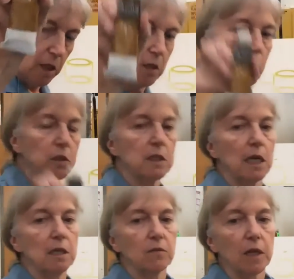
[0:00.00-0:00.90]
It looks
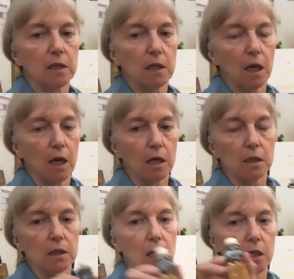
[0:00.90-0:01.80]
kind of like a
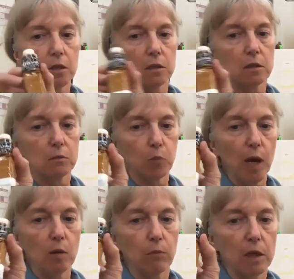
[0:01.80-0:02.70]

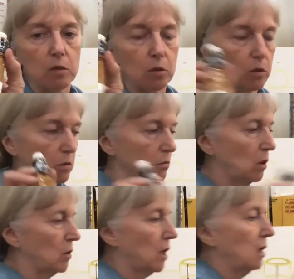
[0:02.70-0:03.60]
brown mustard,
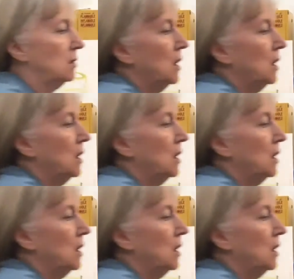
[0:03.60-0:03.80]
okay?